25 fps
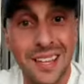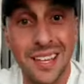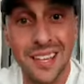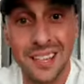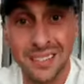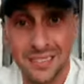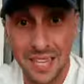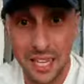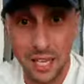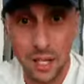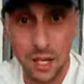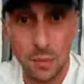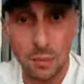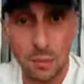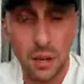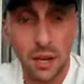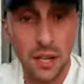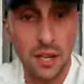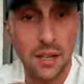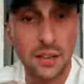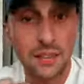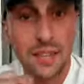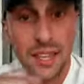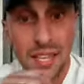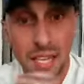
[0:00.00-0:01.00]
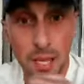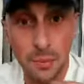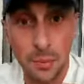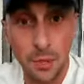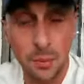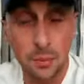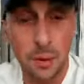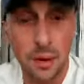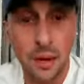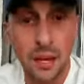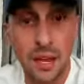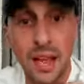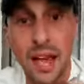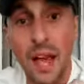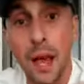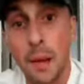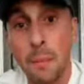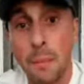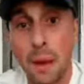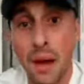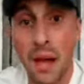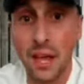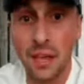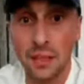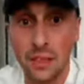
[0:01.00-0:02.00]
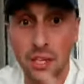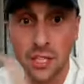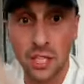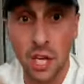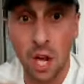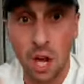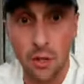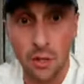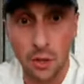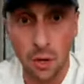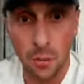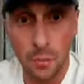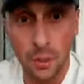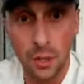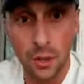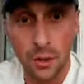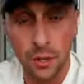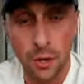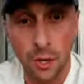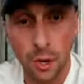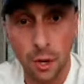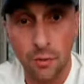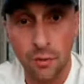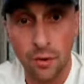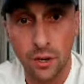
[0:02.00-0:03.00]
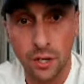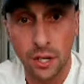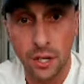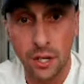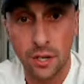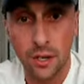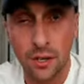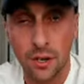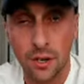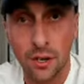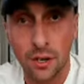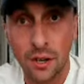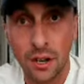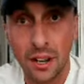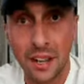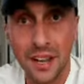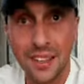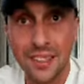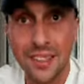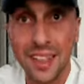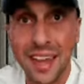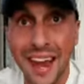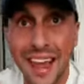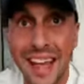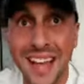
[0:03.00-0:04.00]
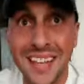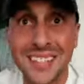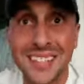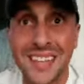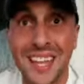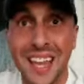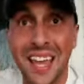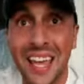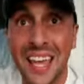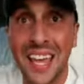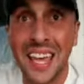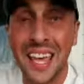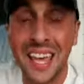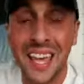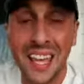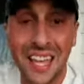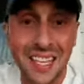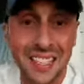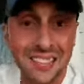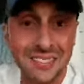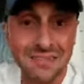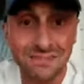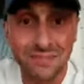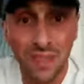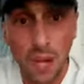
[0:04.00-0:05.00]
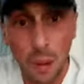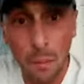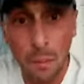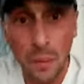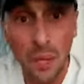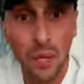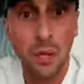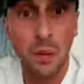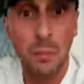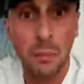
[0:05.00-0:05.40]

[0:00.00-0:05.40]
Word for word: Take your money, keep your money. I'm buying this other building over here that has like a million